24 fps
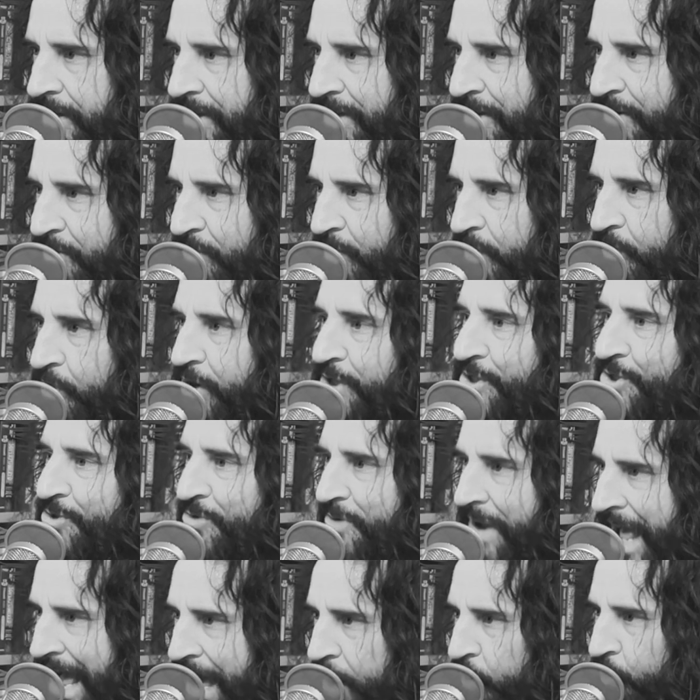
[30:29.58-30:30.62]
Mm-hmm. We want you
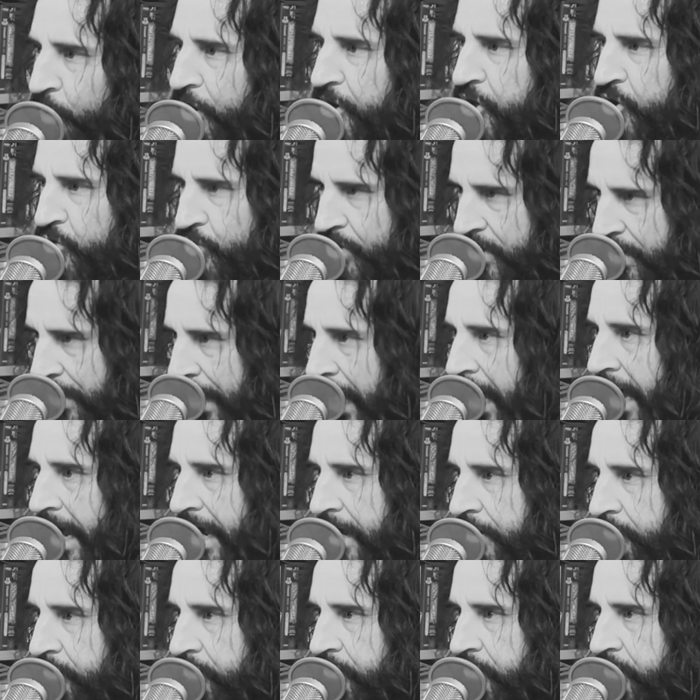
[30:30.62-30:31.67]
now while you're
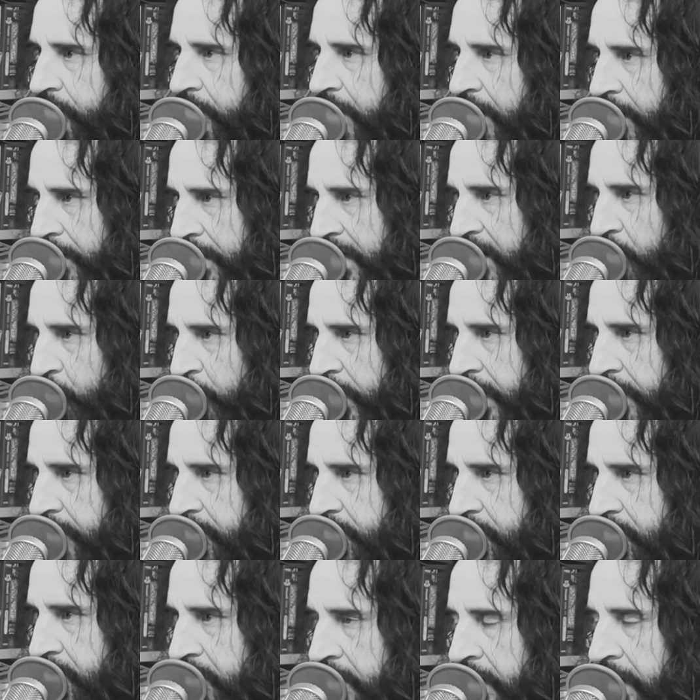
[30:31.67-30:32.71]
alive in right. a lot of
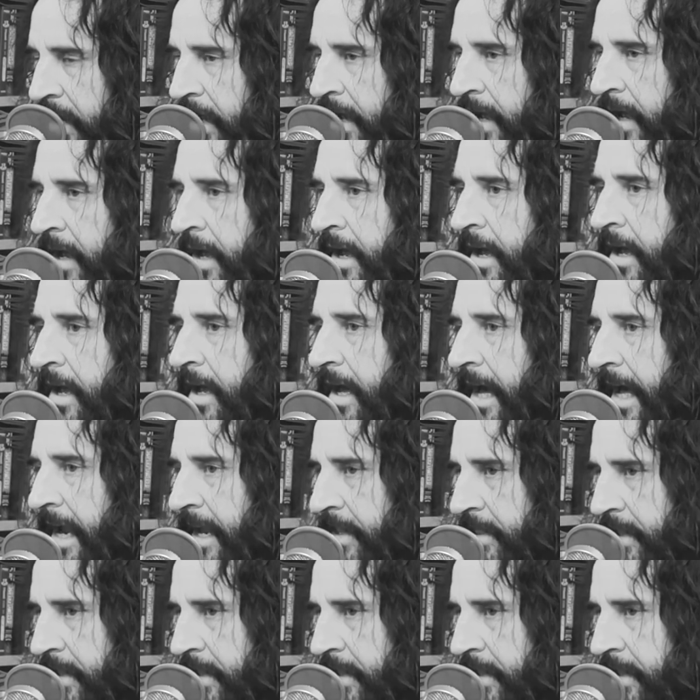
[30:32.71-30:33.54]
ways. And I